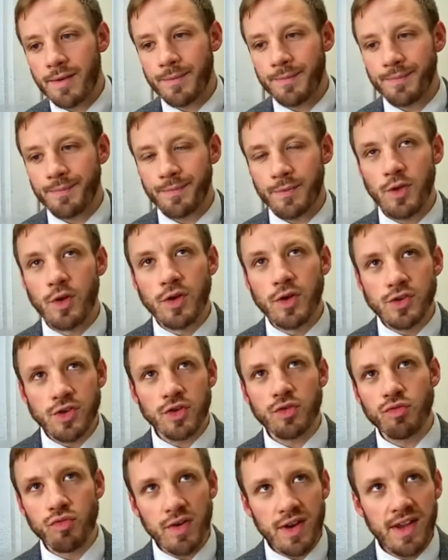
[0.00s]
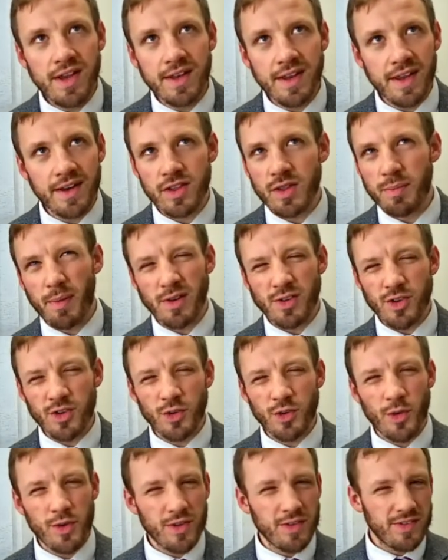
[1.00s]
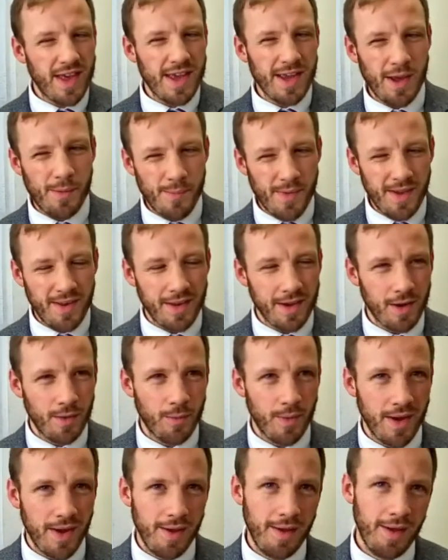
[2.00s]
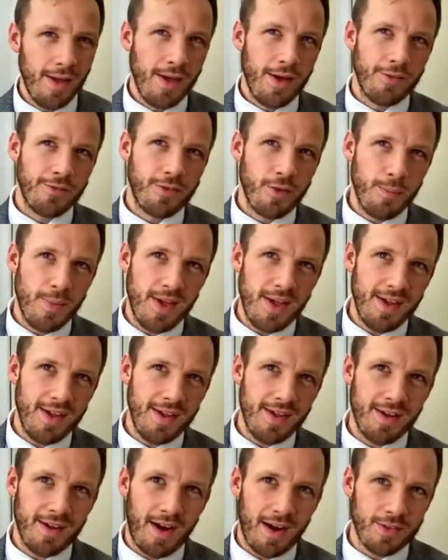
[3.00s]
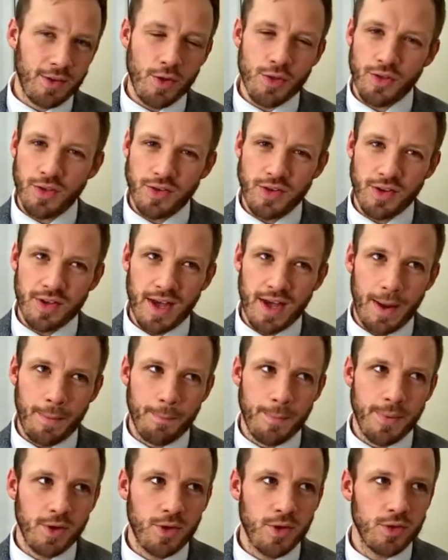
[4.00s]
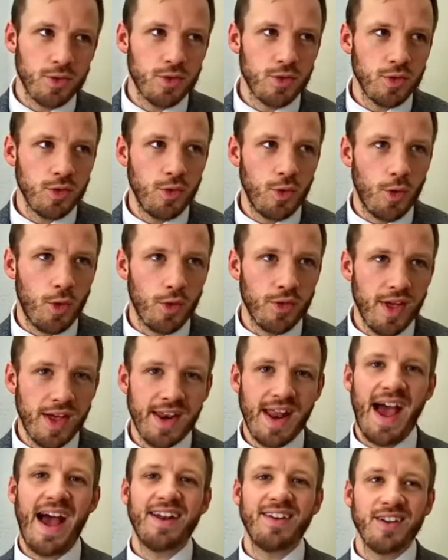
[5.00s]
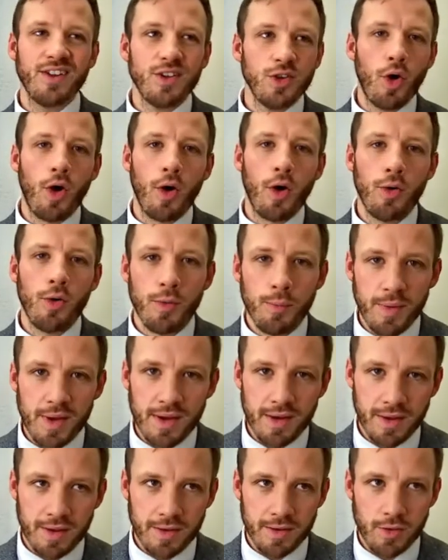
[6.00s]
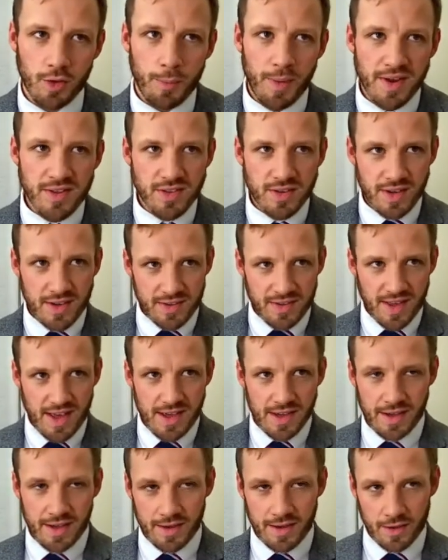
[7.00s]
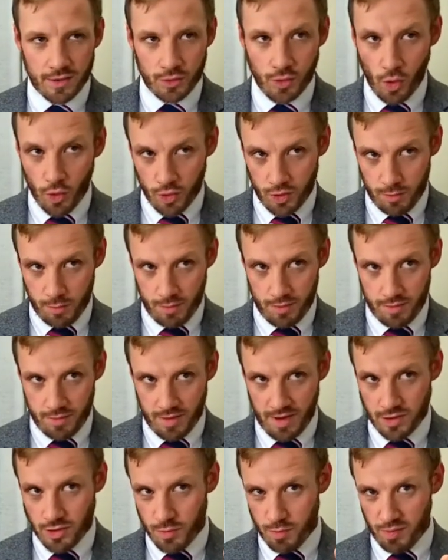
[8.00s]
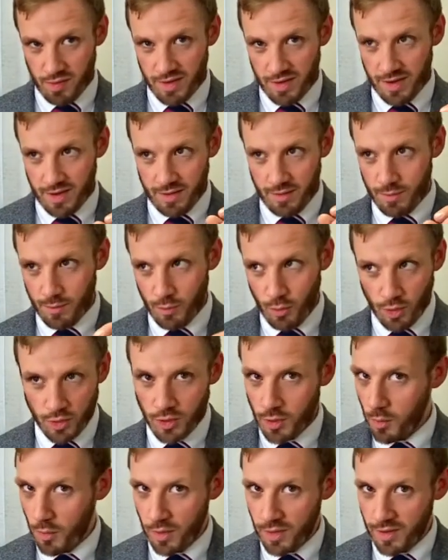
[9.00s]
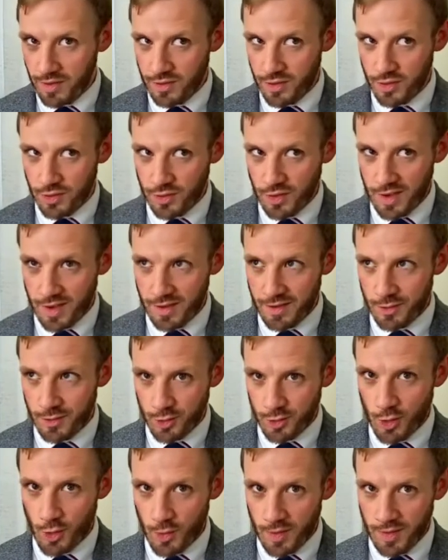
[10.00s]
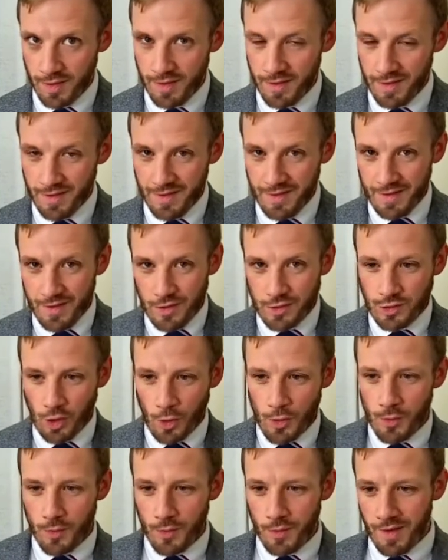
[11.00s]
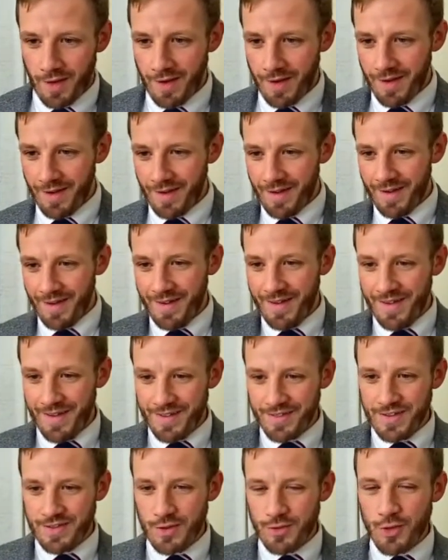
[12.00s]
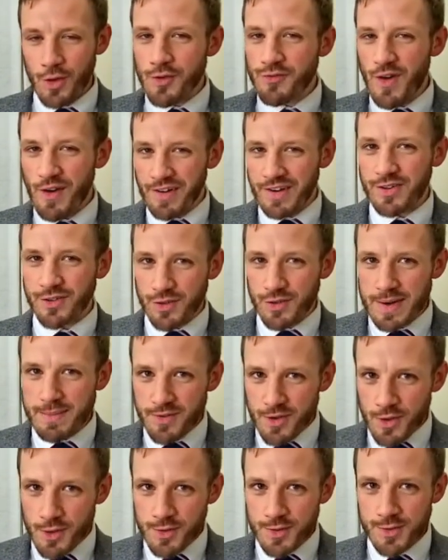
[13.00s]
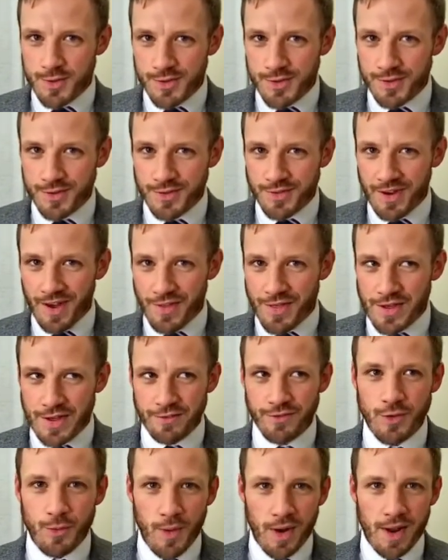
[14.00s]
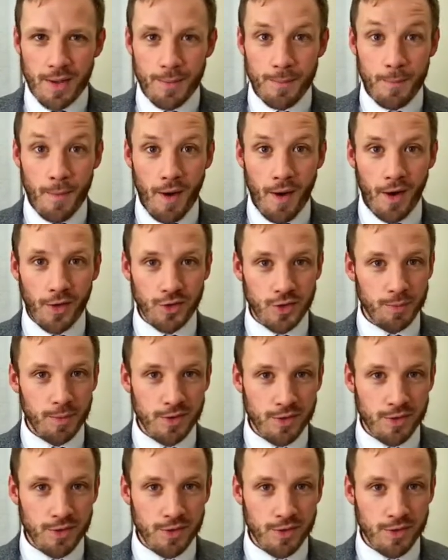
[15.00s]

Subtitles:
you can just read it and it's a bunch of stories and take a meaning away. For me, I don't think you can, because you're then adding your own meaning. You're basically taking a document and you bring in what you want it to say to it. So these are two very extreme views. I think if you went and asked a bunch of